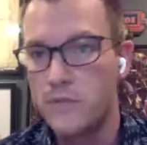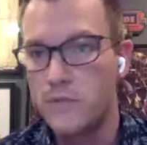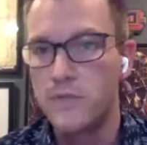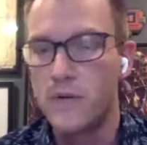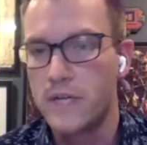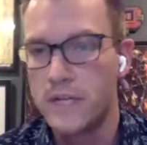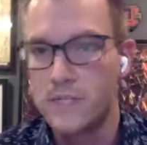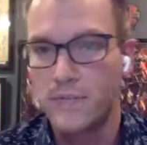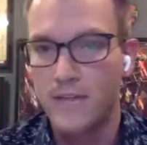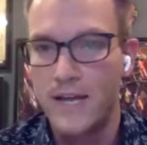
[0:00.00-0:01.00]
YouTube's going to
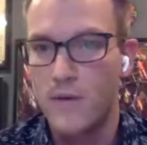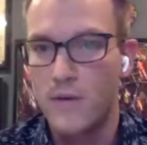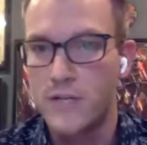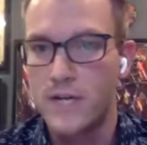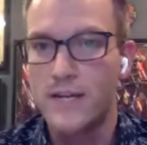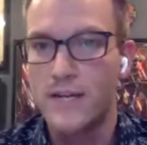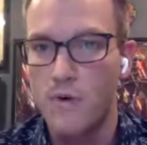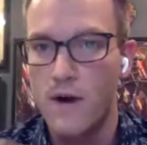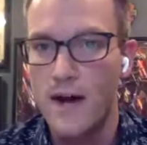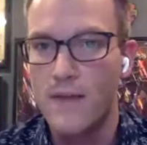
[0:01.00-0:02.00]
this play where they're trying to get
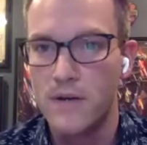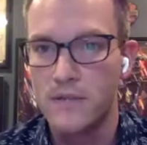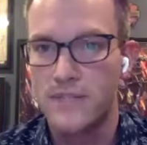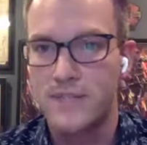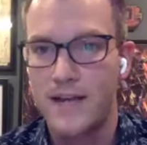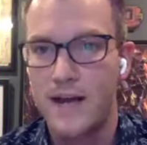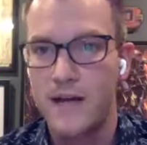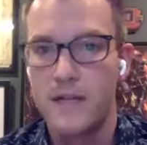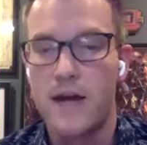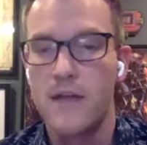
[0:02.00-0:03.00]
more eyeballs to stay
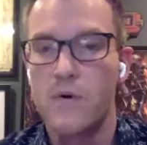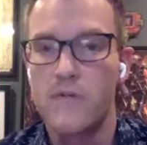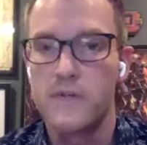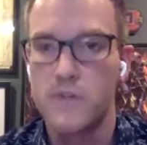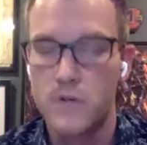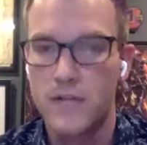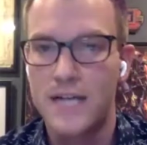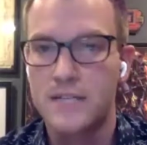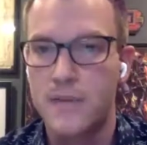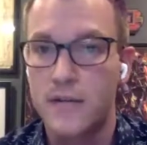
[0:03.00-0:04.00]
on on more of the
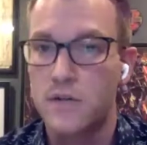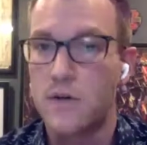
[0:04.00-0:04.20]
social aspect.